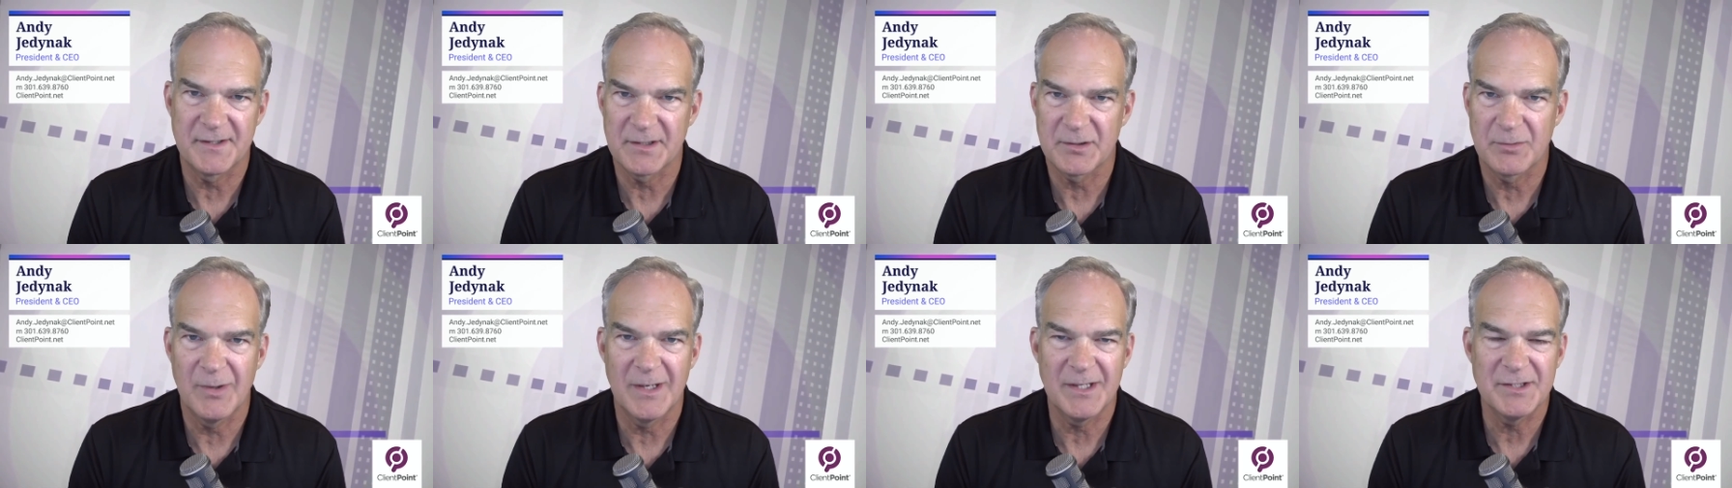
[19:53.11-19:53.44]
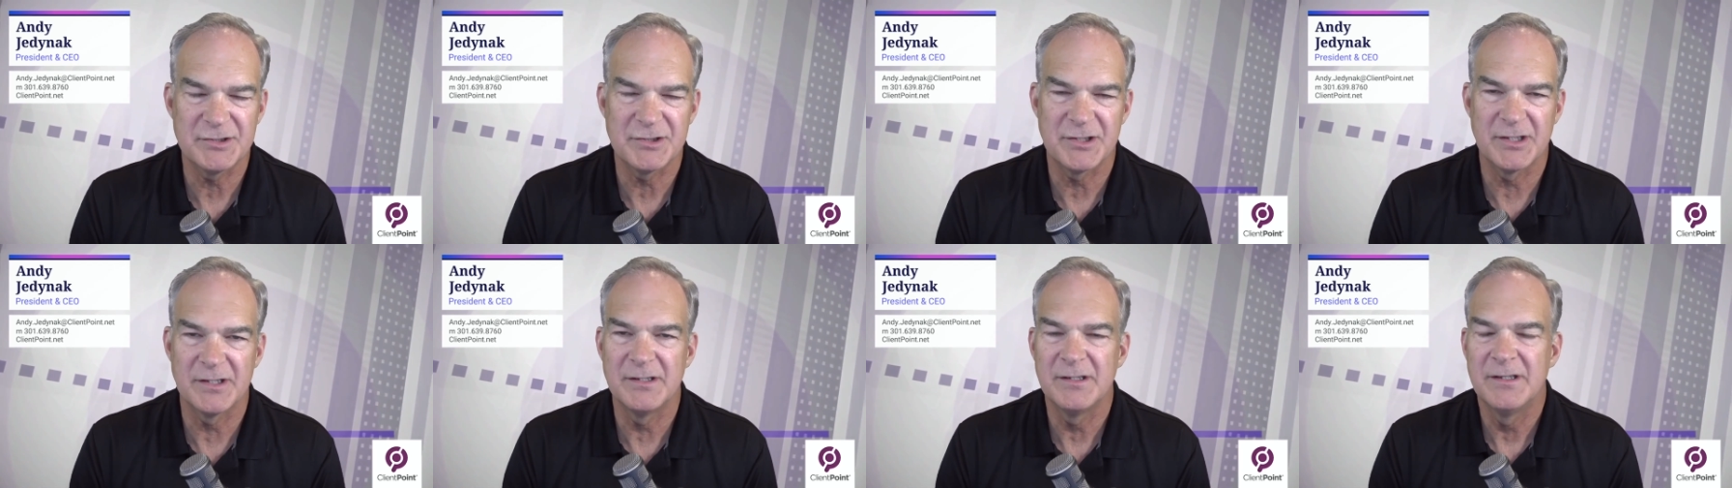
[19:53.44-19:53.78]
the
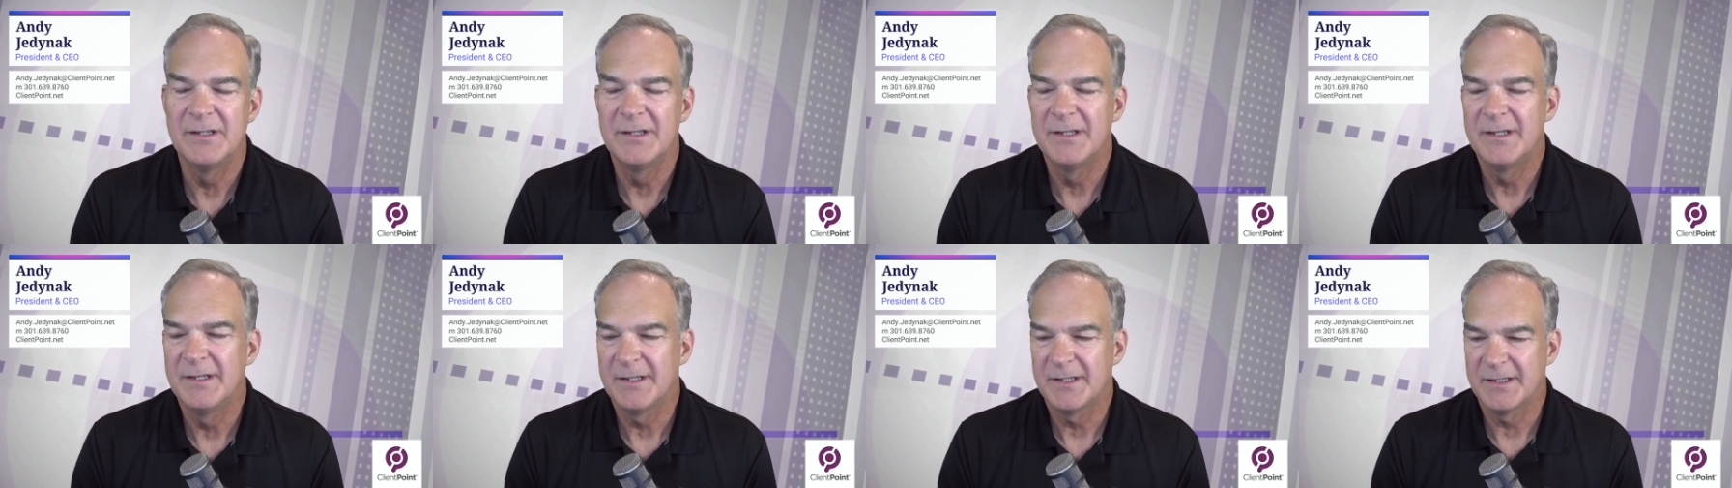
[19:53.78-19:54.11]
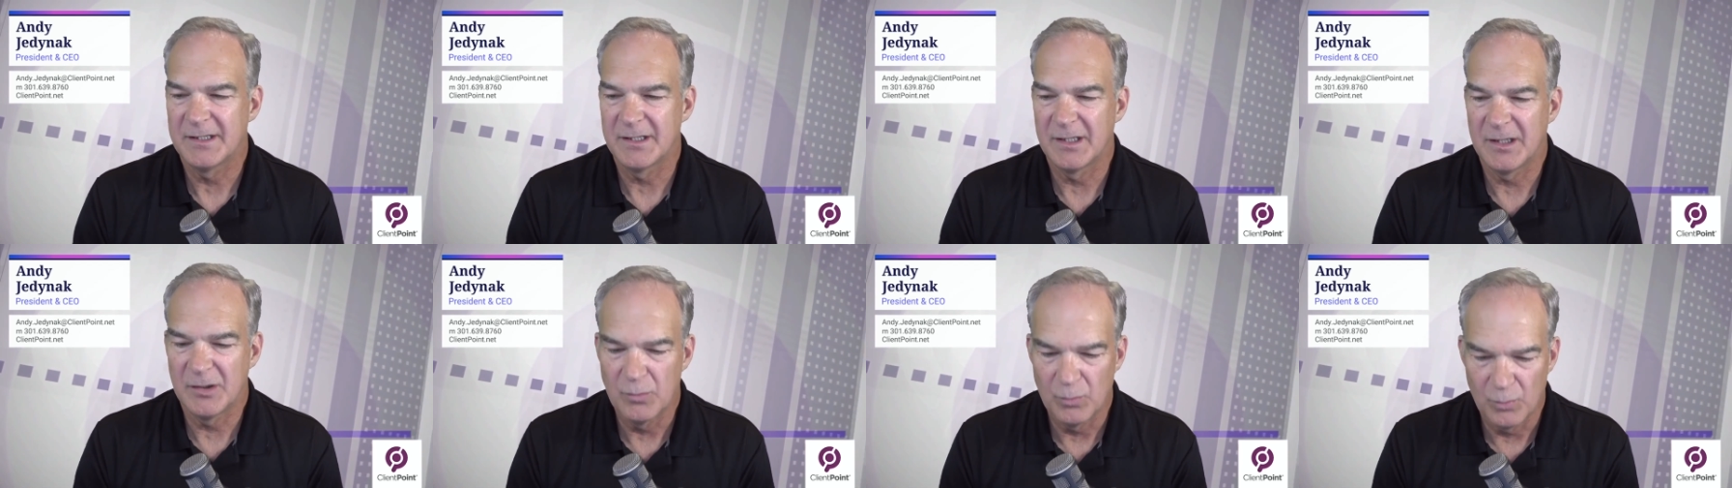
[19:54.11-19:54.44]
question,
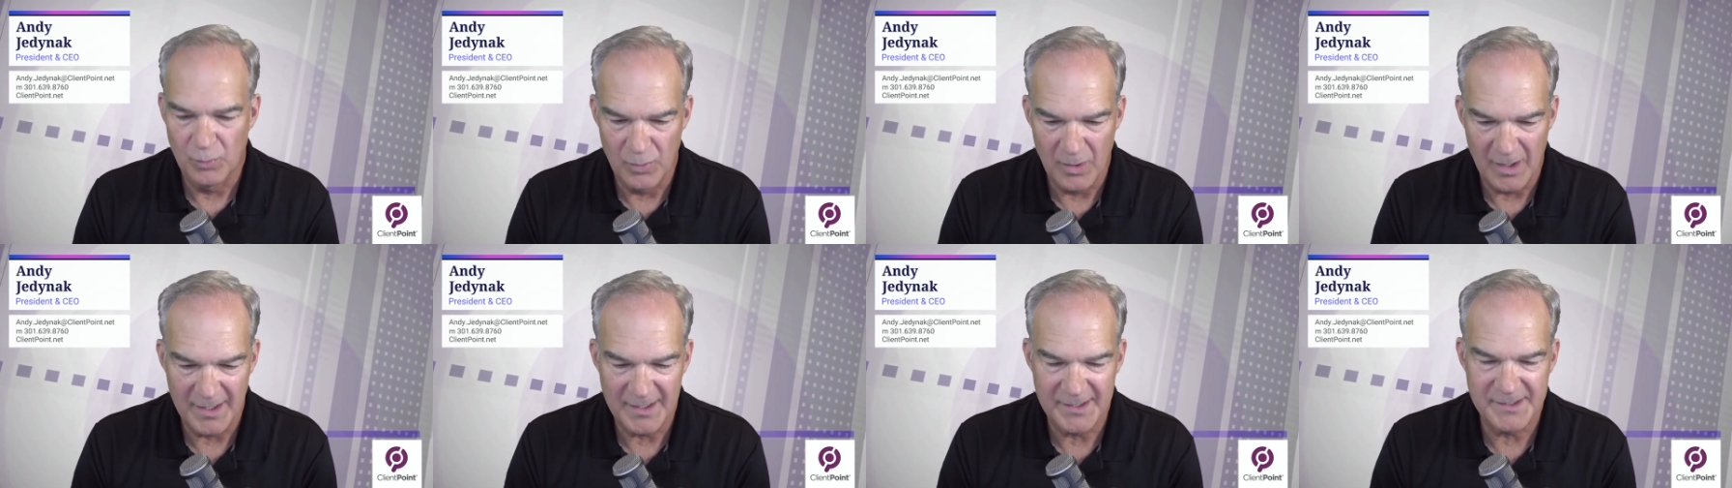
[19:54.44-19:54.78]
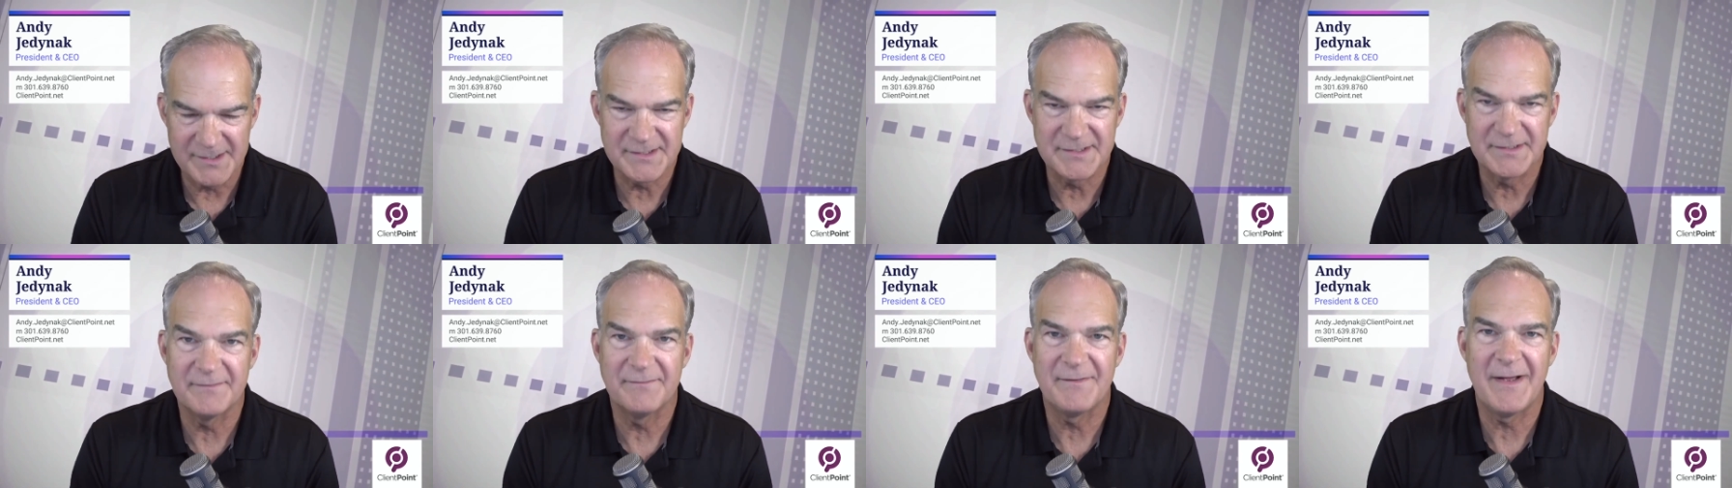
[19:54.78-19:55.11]
what
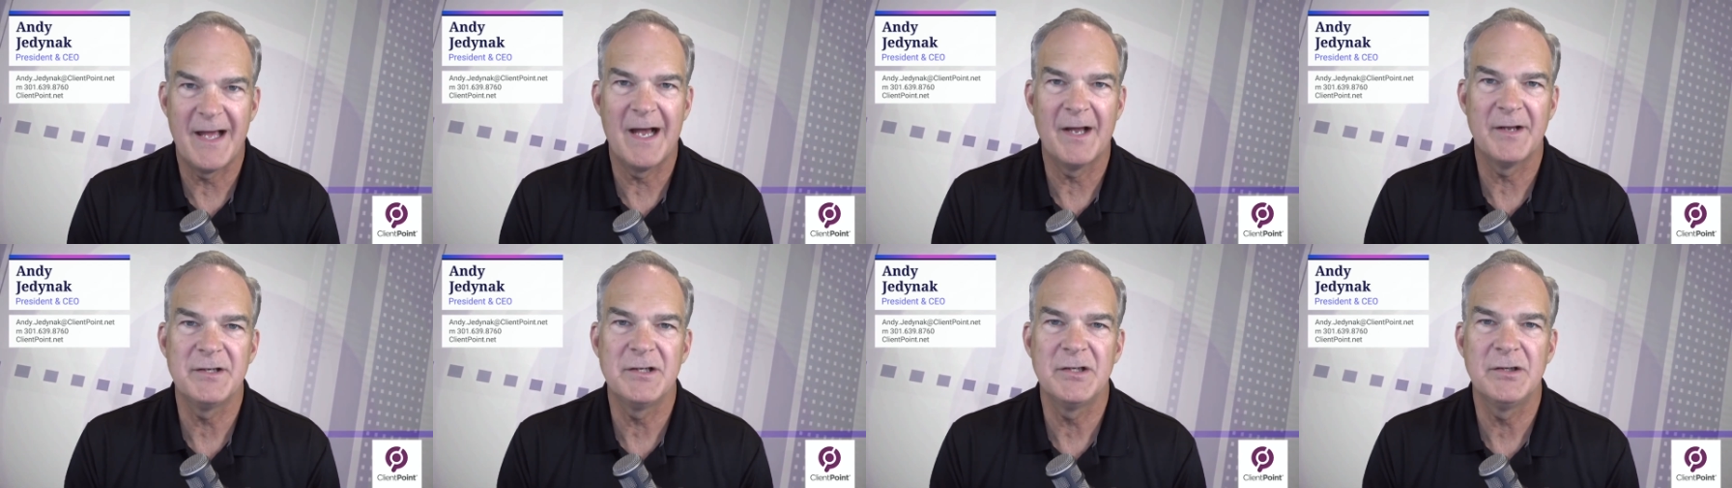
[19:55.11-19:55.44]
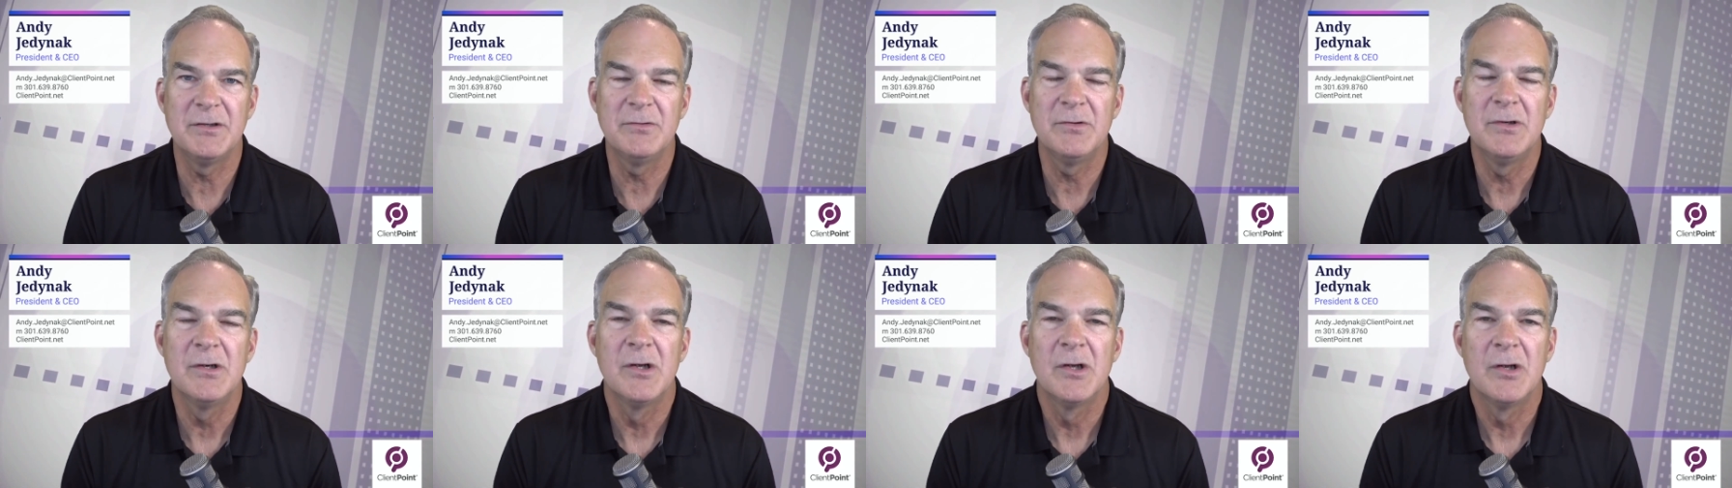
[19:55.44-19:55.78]
is the
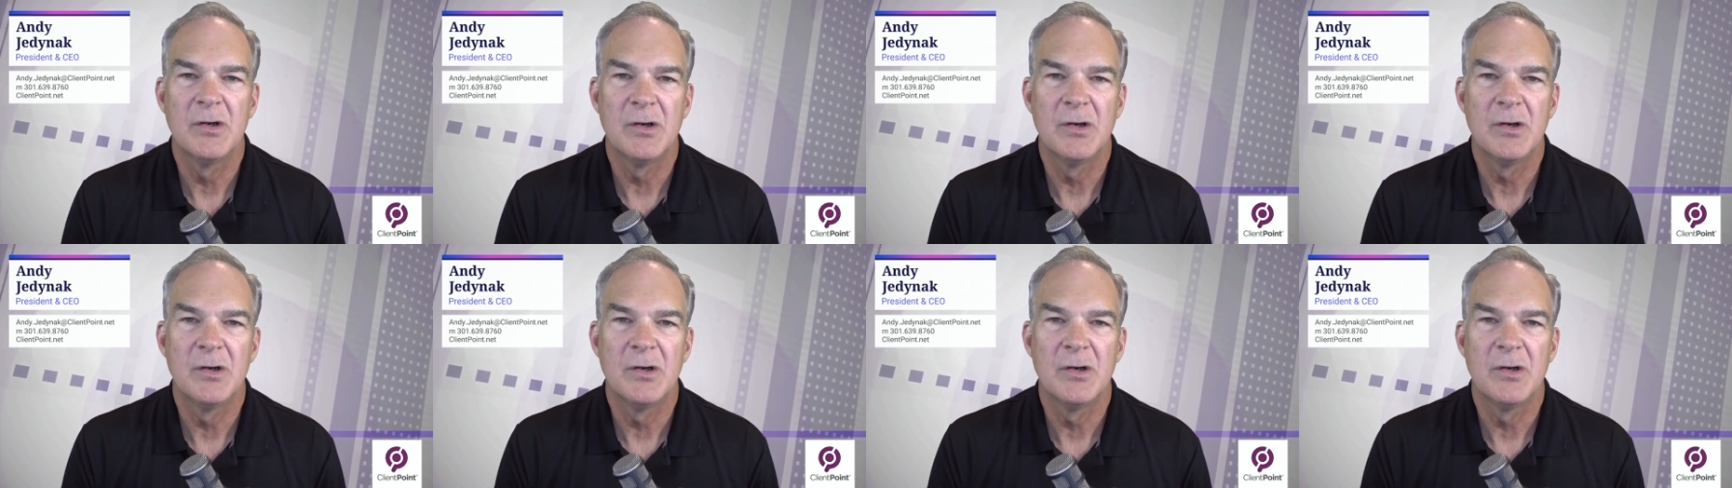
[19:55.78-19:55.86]
value?